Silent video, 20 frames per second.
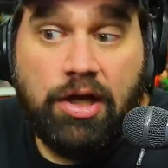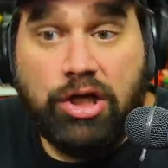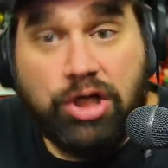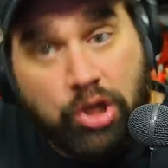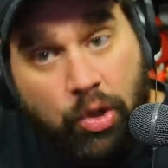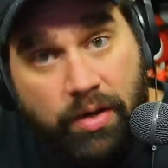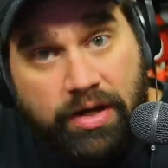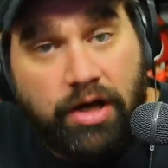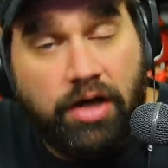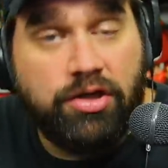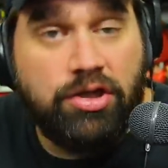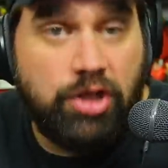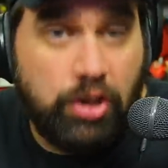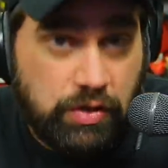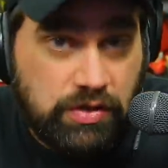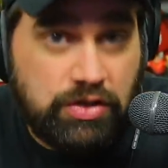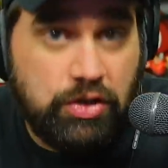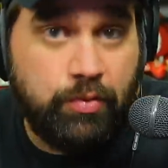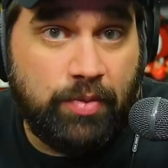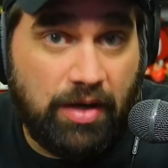Going on
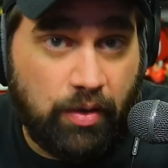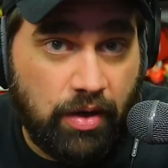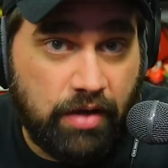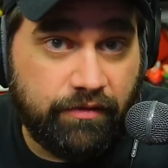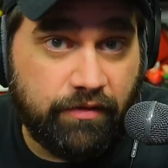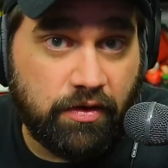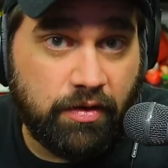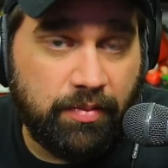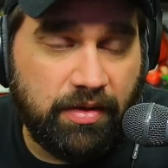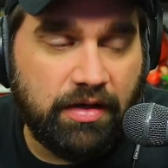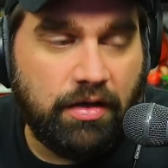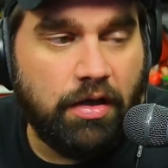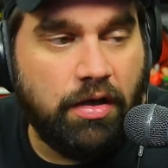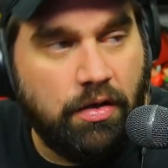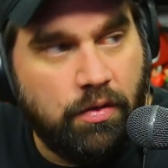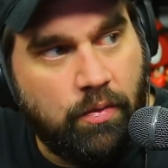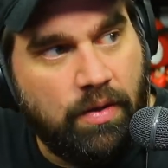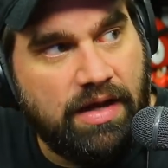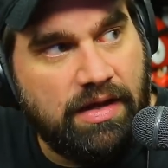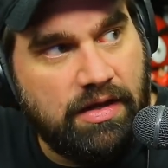YouTube, however, and be like,
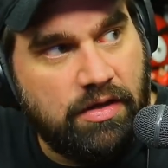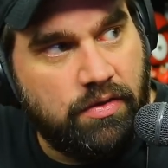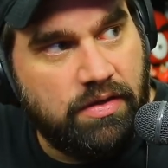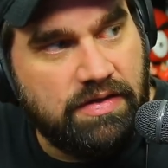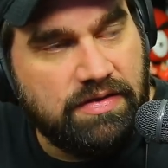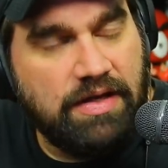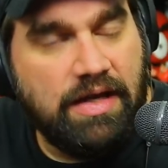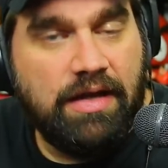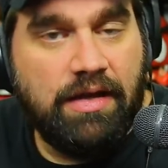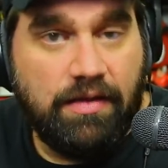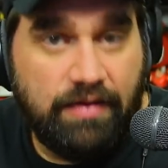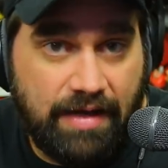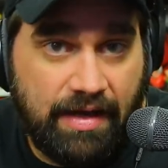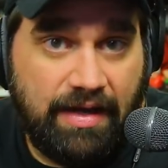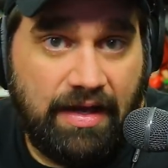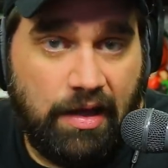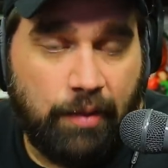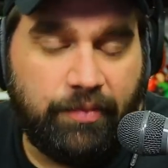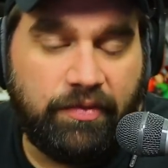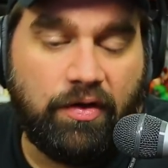oh, right, here it is, that
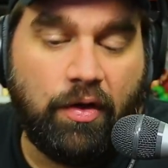helps.